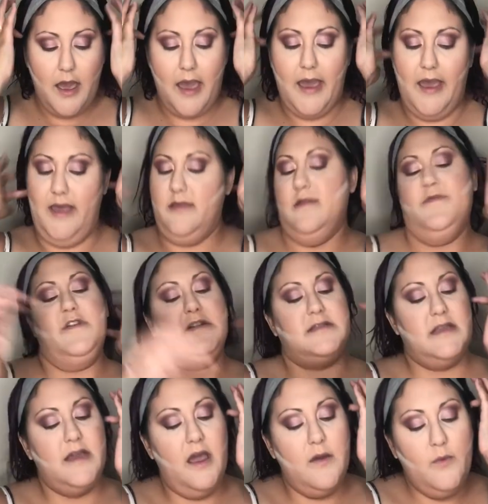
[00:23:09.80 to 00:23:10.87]
And the first
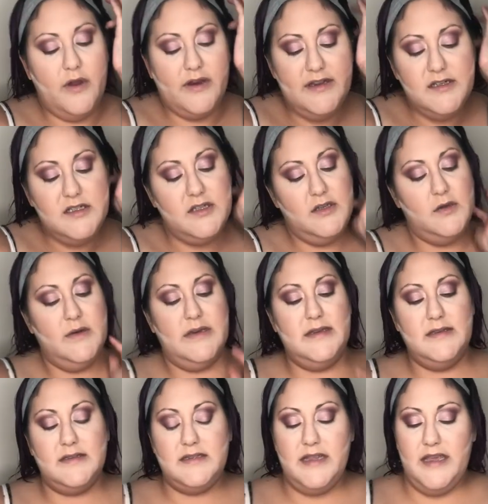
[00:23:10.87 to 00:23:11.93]
thing I wanna do
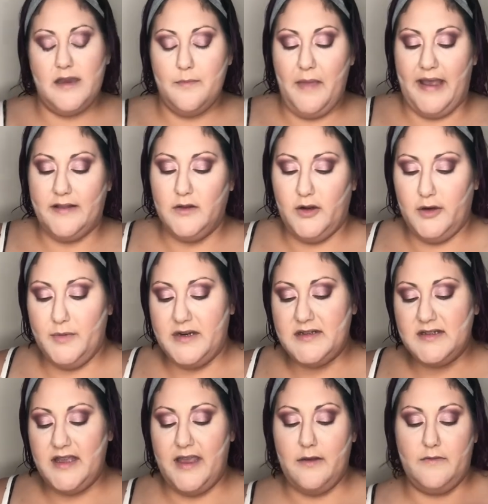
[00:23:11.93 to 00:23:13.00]
is take my Laura
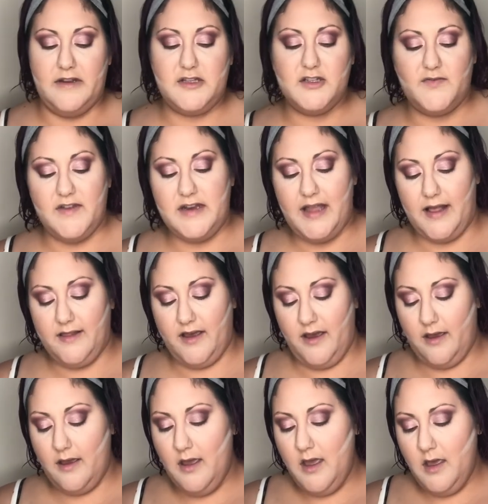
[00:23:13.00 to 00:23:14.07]
Mercier Rich
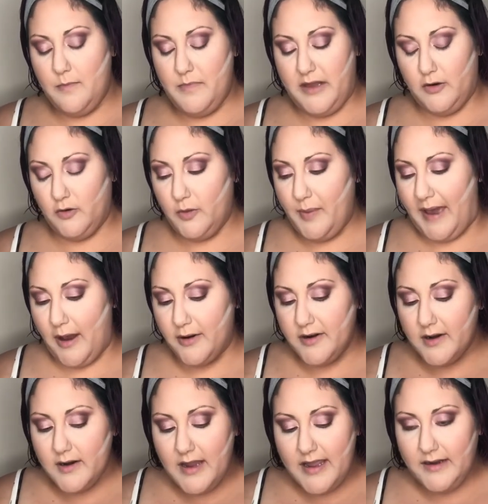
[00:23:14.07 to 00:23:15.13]
Vanilla Mineral
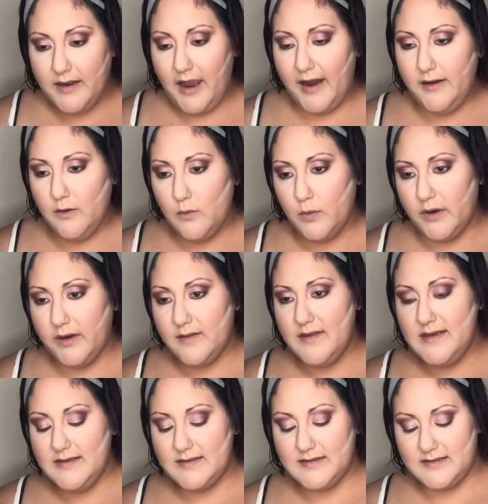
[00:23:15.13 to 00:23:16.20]
Powder and kind of work
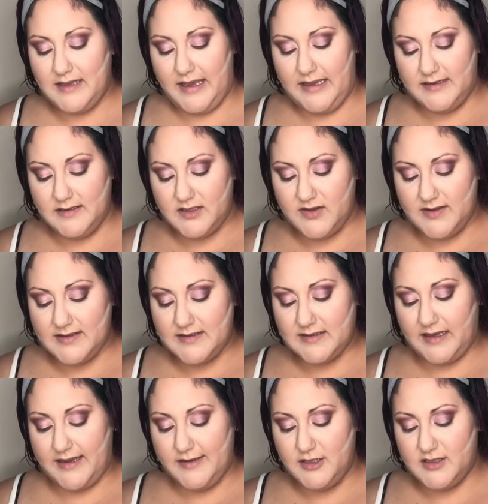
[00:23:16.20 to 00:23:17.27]
this into the
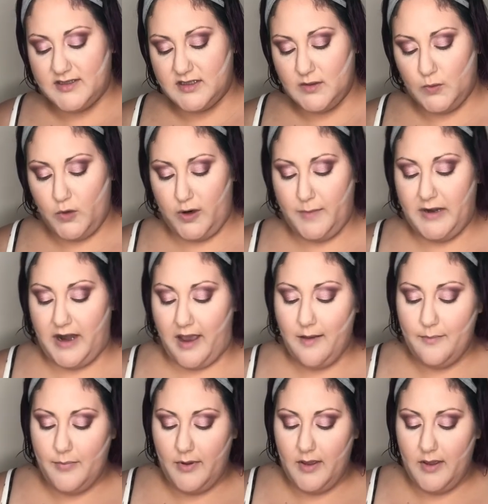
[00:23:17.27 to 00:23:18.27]
skin just to warm it up.